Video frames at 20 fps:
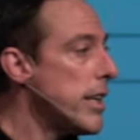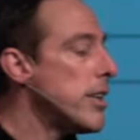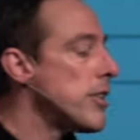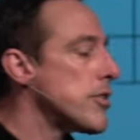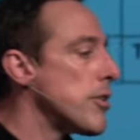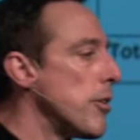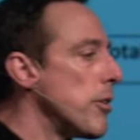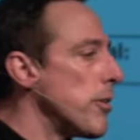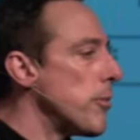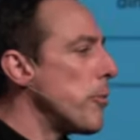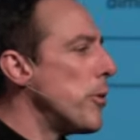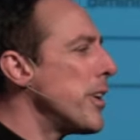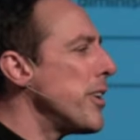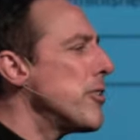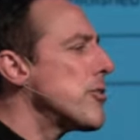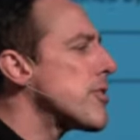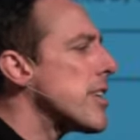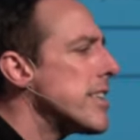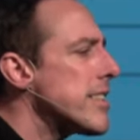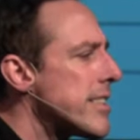So what are
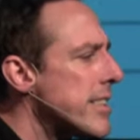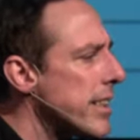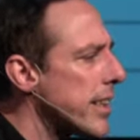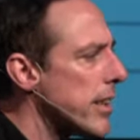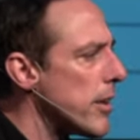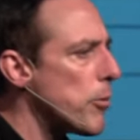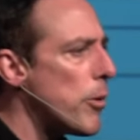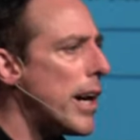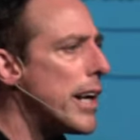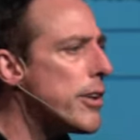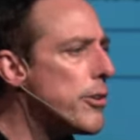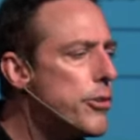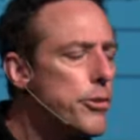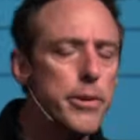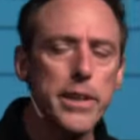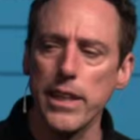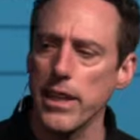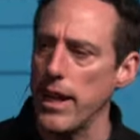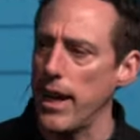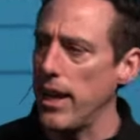you trusting in? Why are you
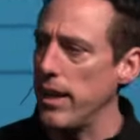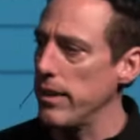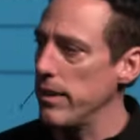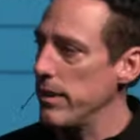doing that?